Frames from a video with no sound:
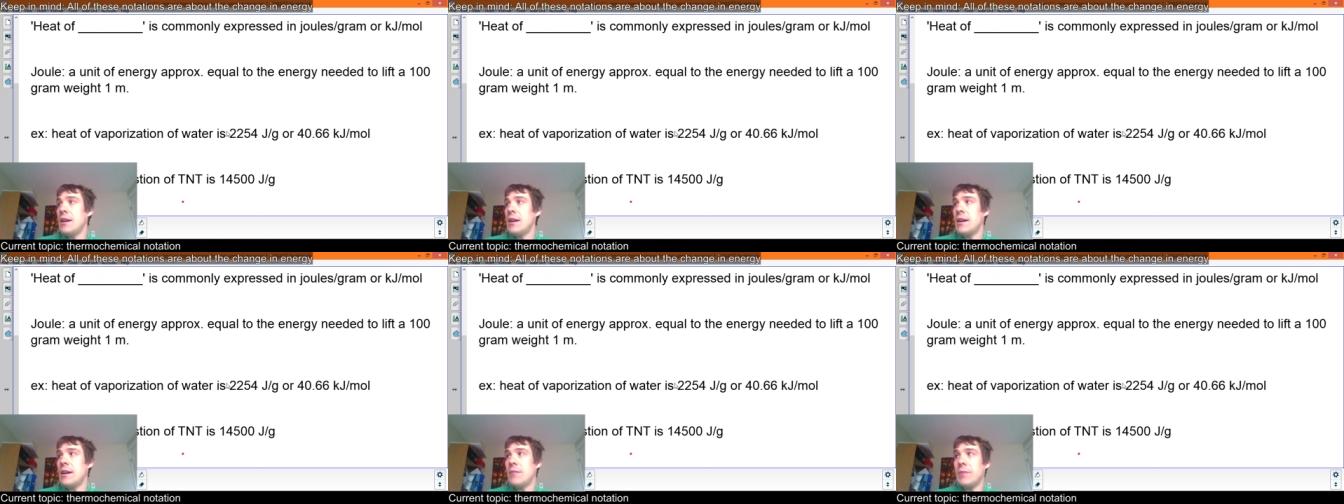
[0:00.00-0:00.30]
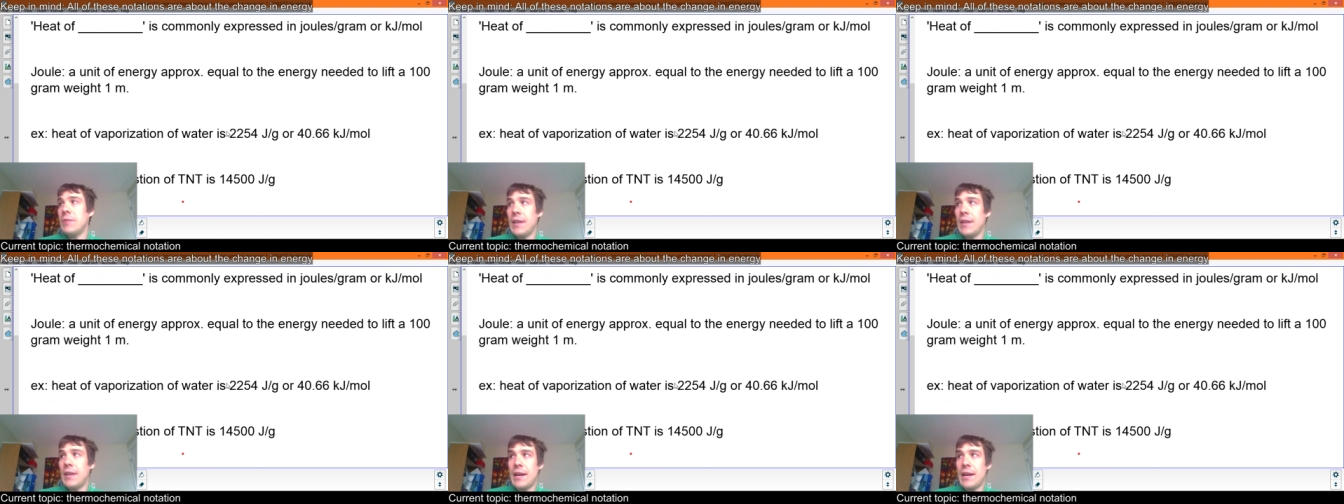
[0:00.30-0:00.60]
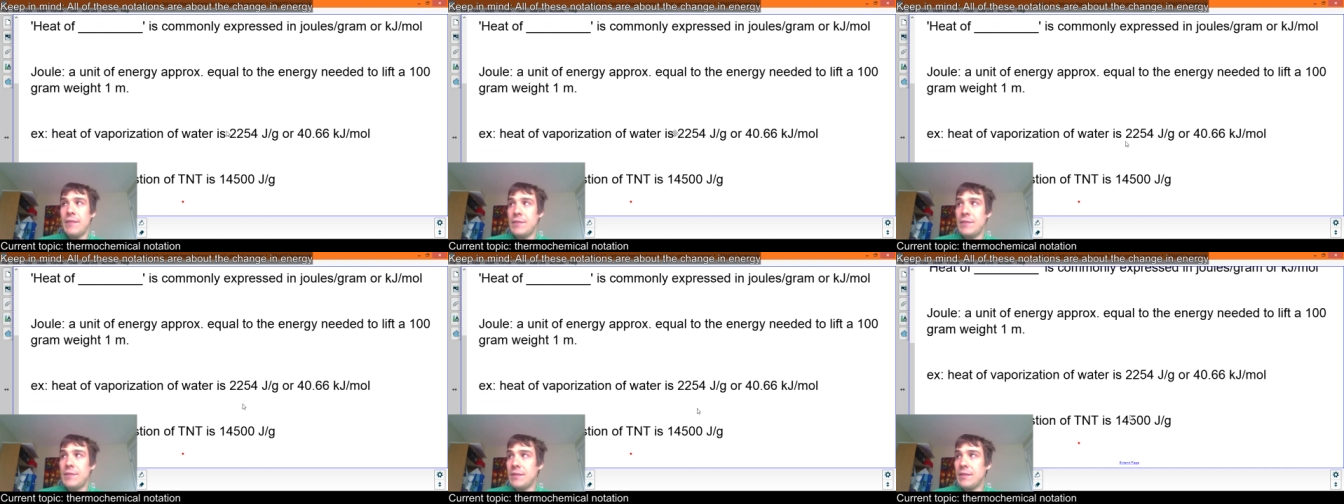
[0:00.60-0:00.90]
will
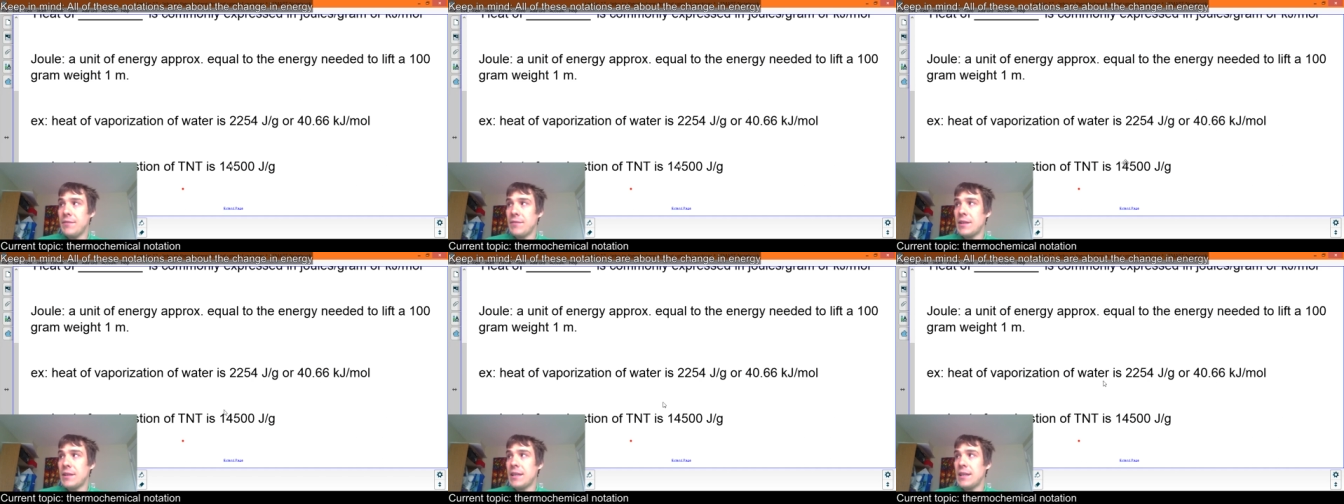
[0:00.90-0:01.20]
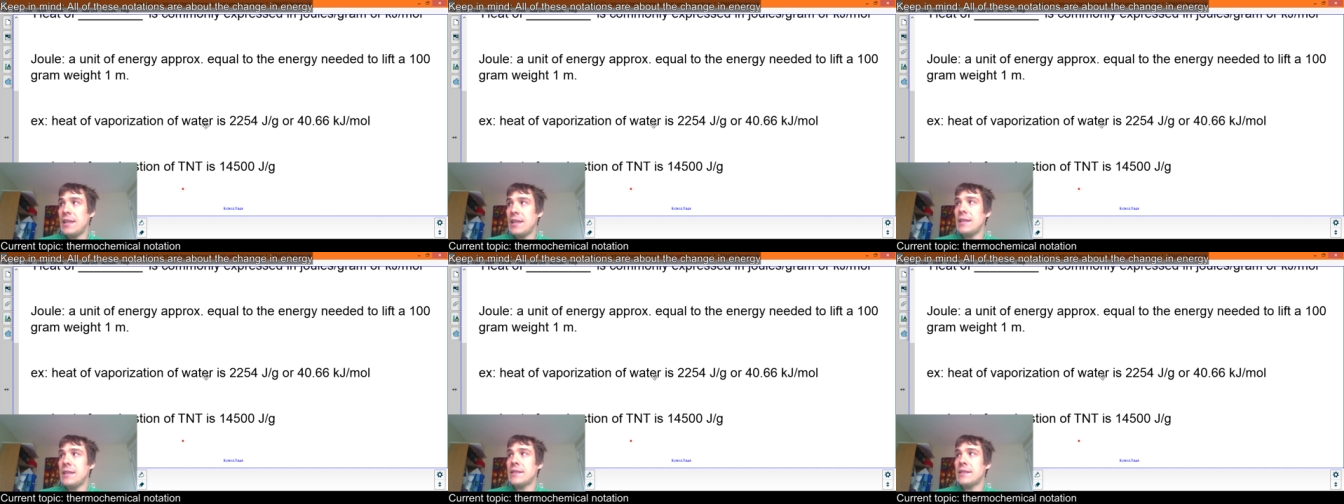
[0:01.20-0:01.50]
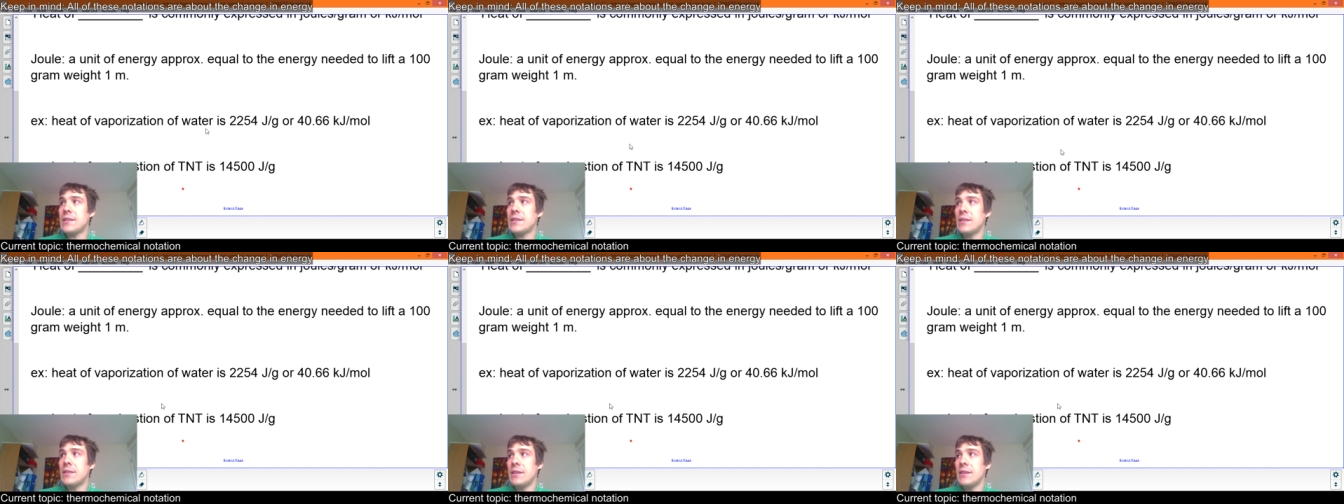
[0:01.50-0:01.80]
have different
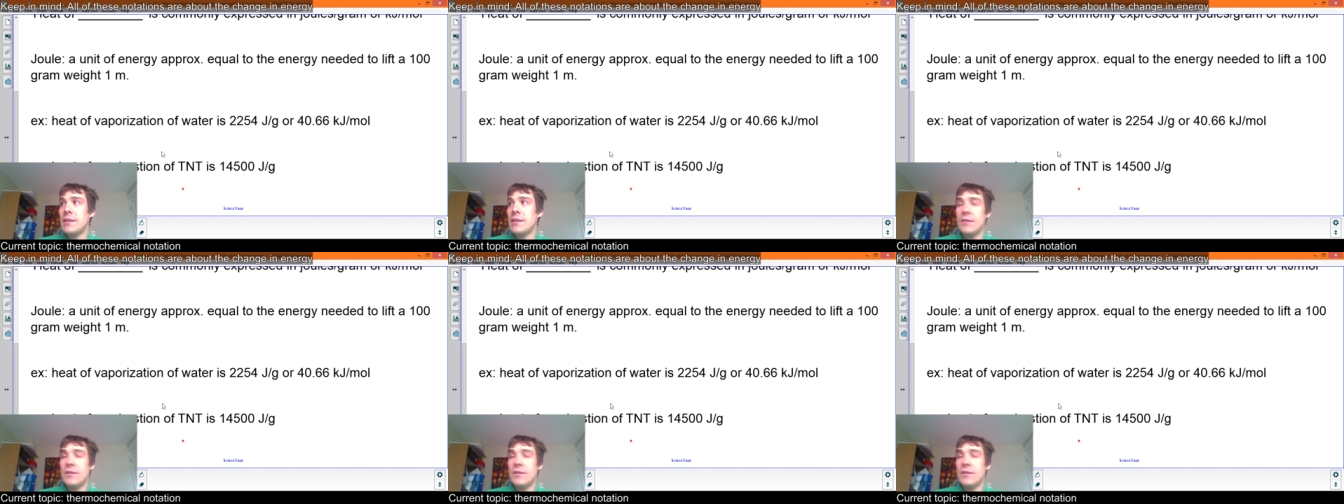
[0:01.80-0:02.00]
heats.